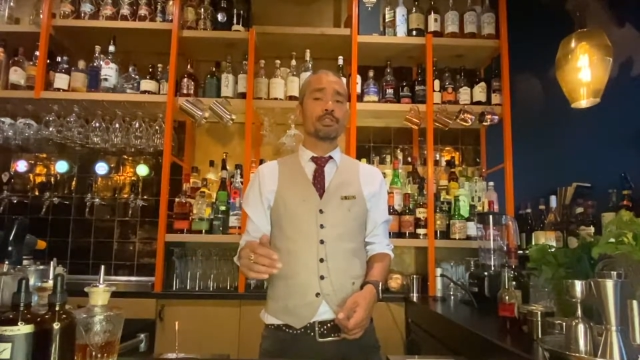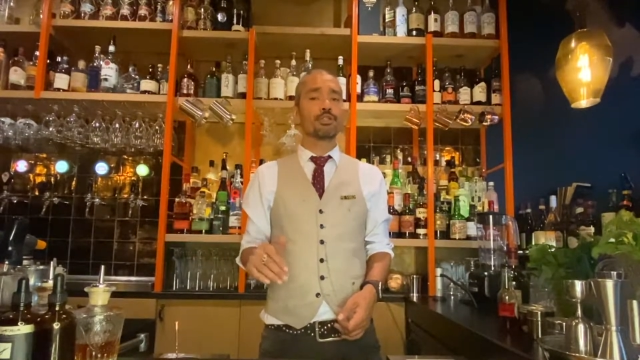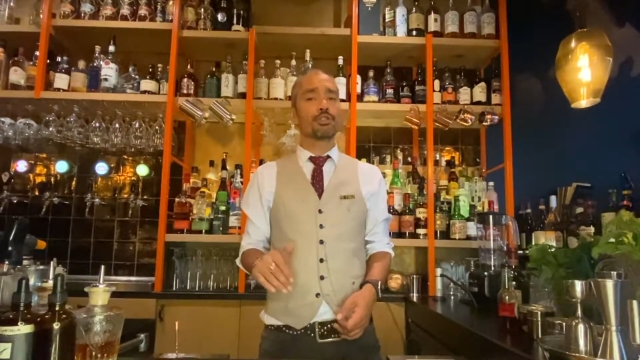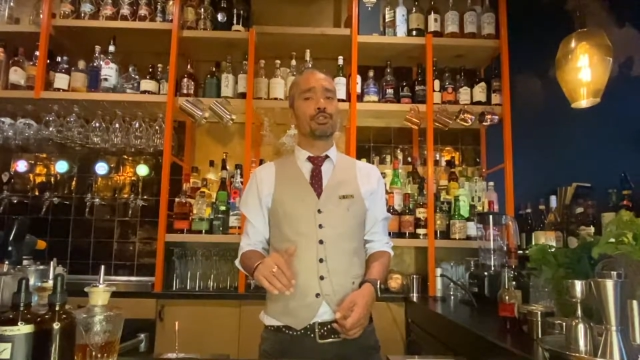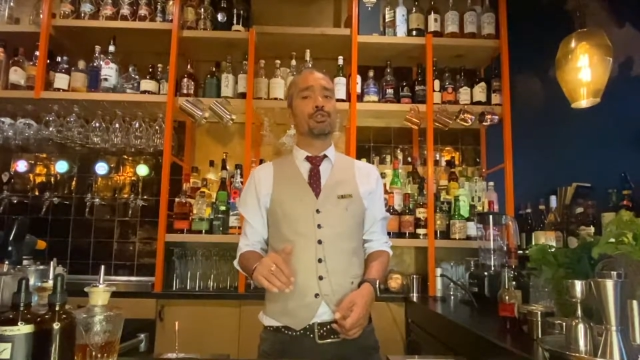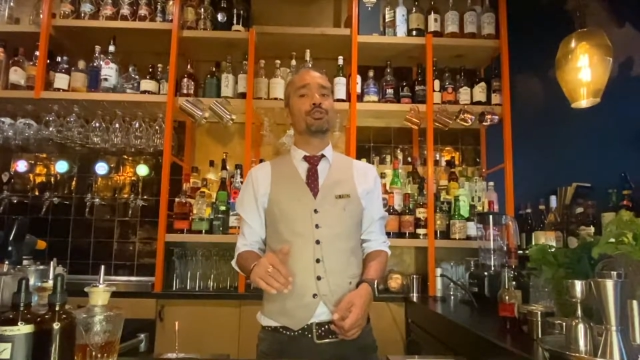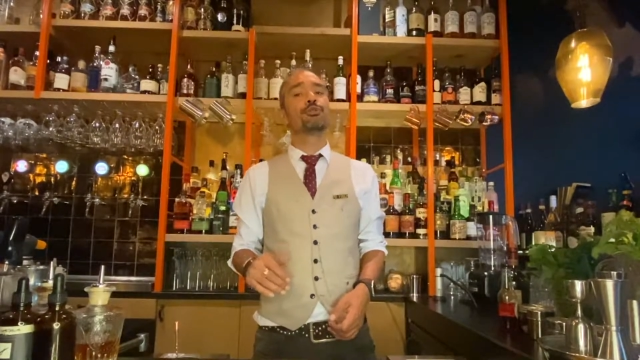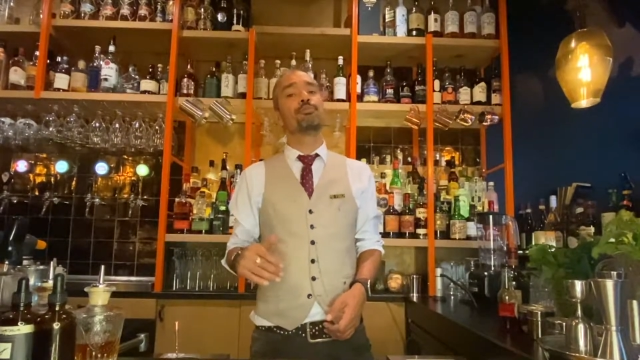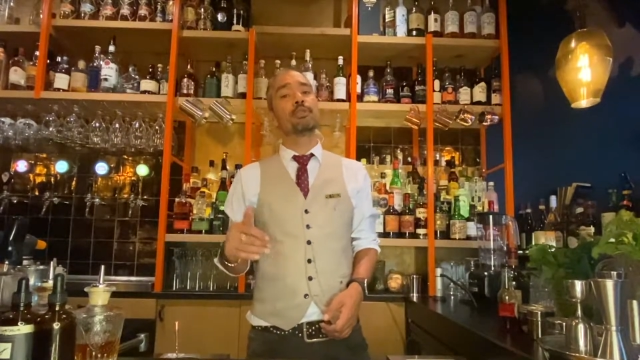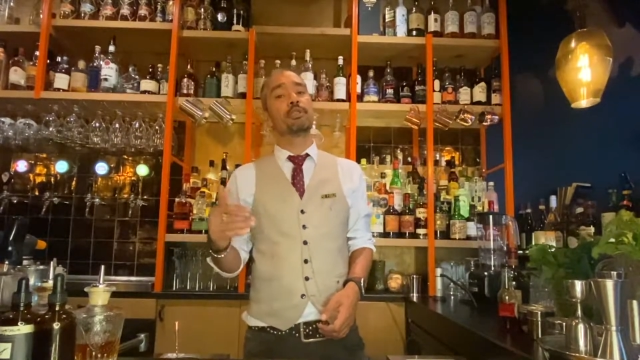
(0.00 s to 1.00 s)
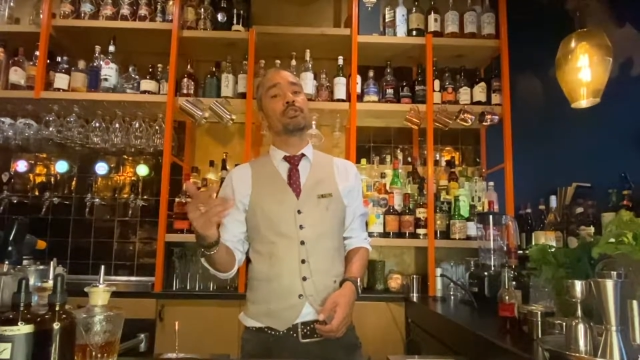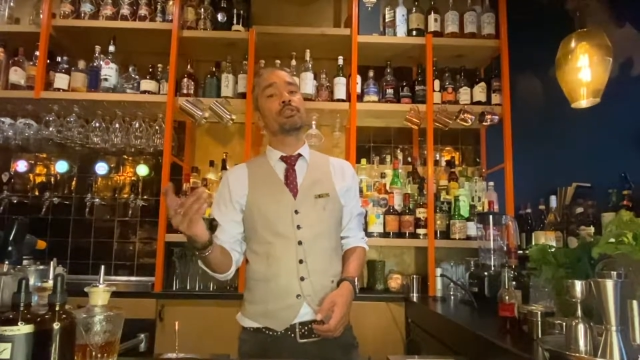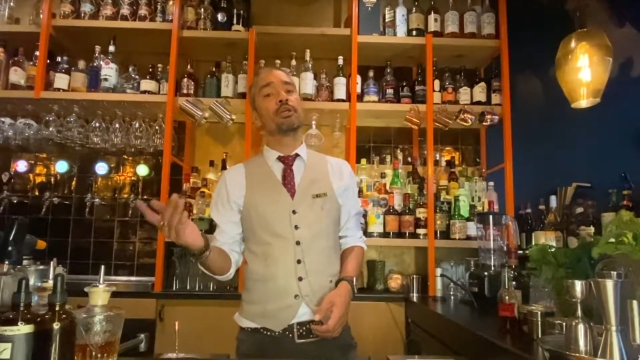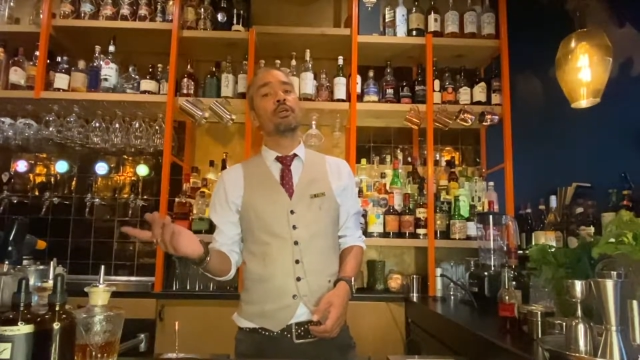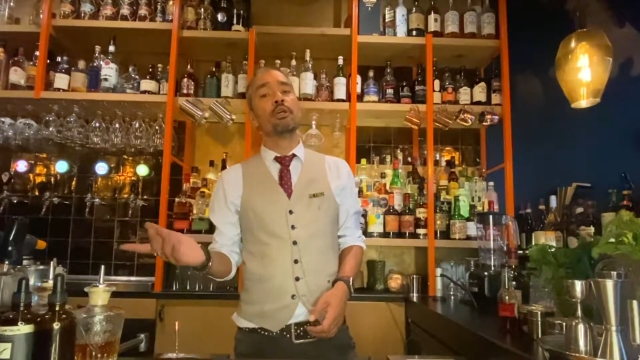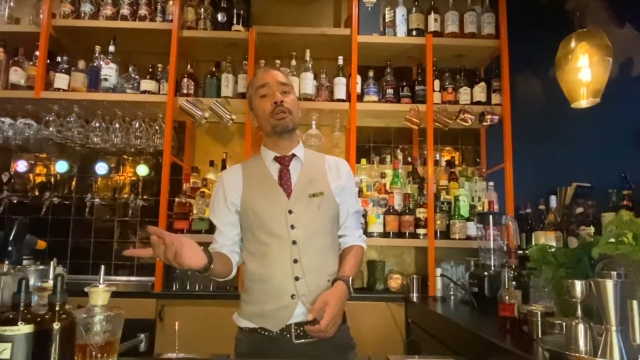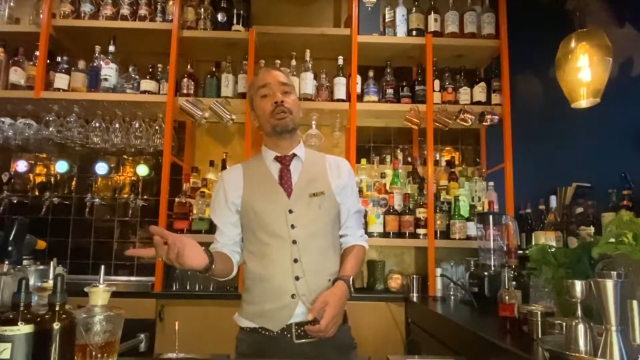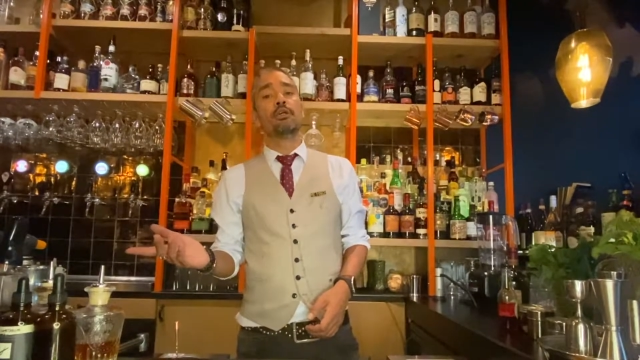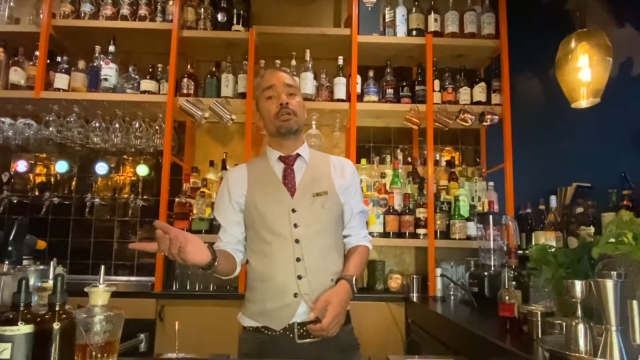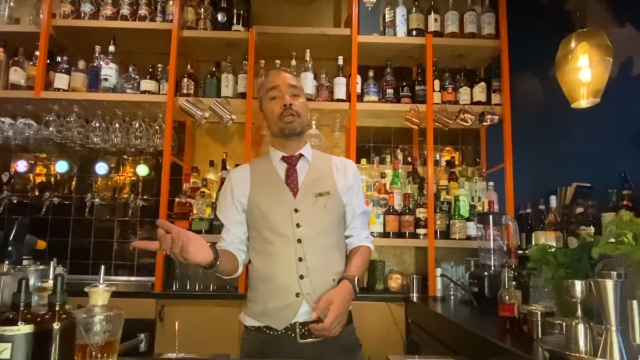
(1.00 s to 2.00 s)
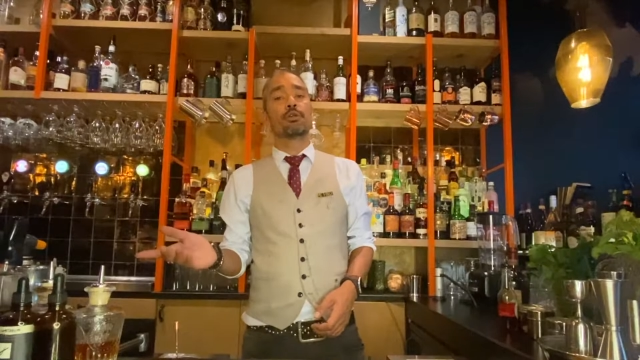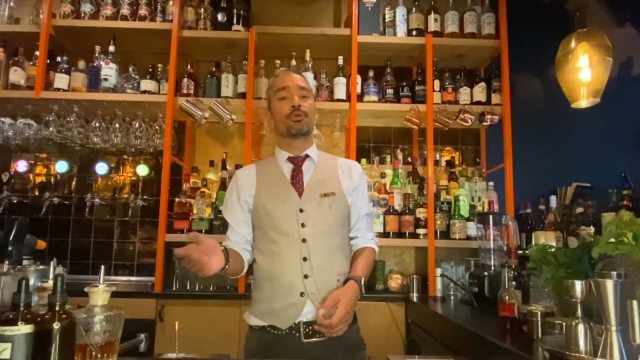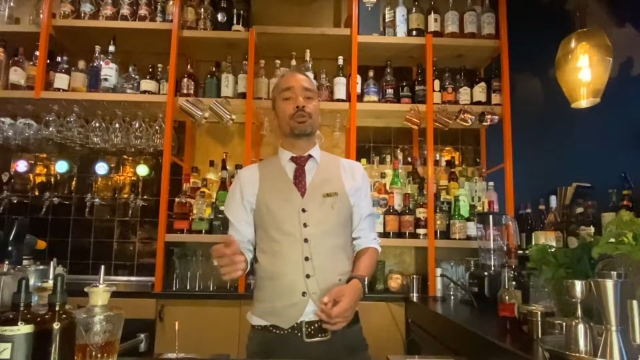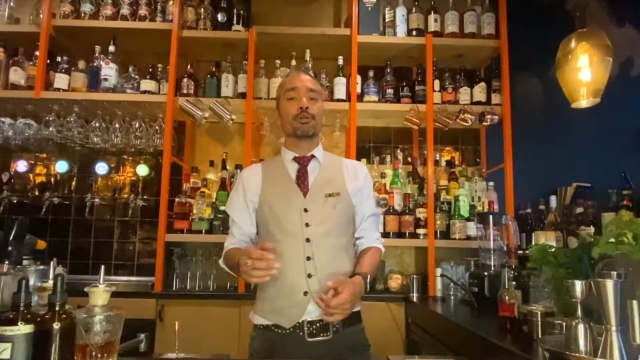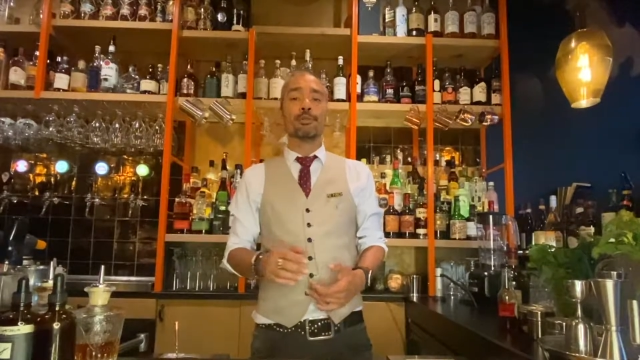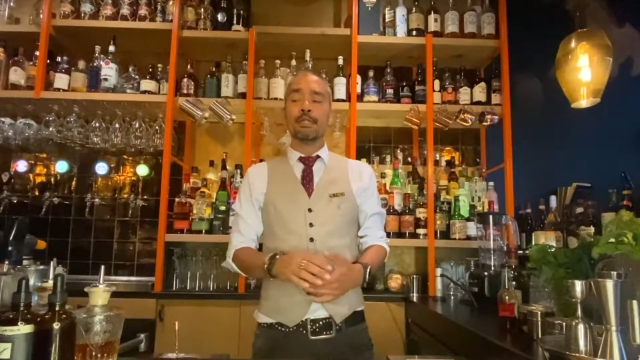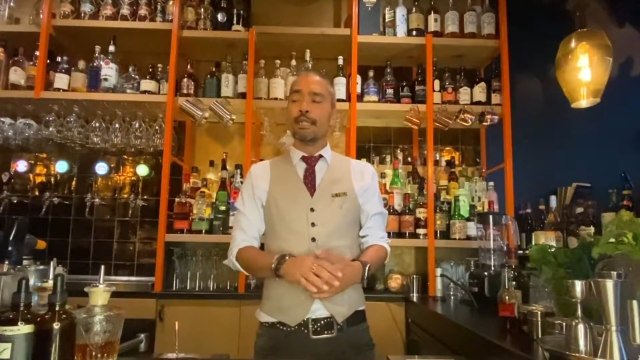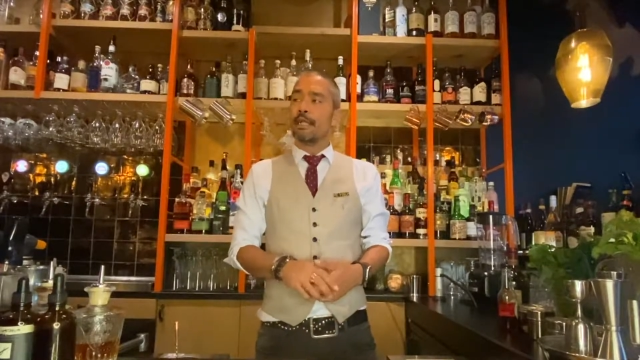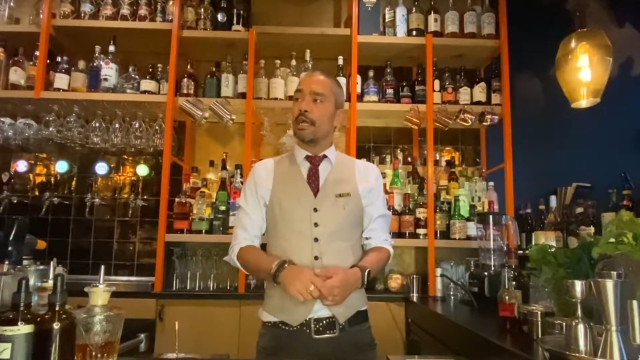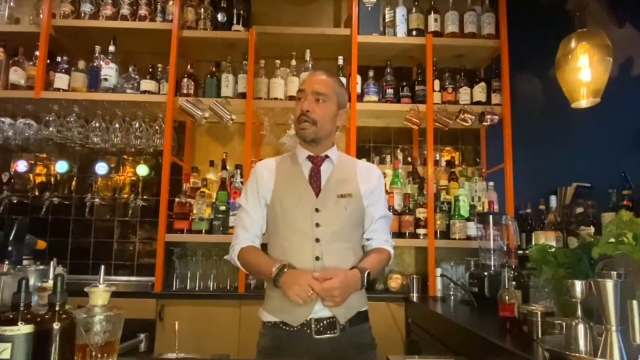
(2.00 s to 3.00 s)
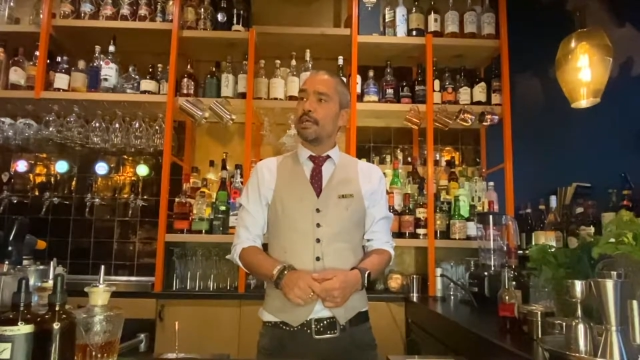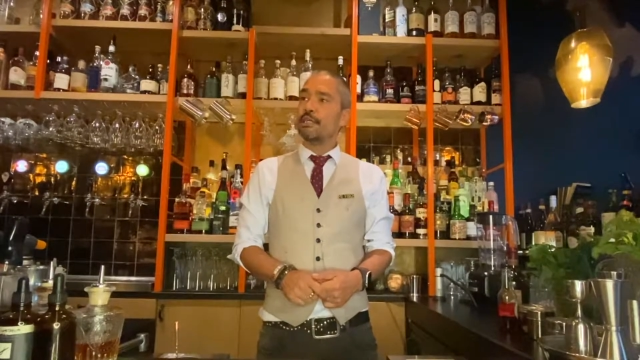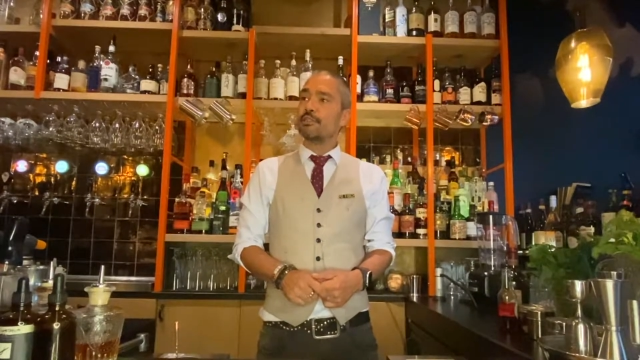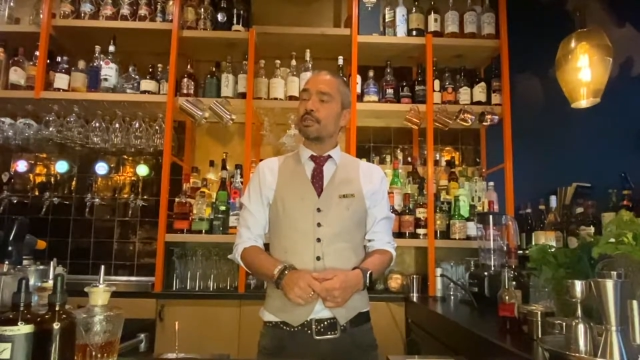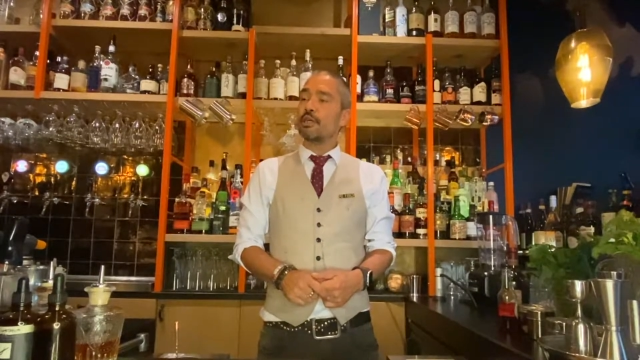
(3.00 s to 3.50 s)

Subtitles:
It's not juice, but it's a cordial. And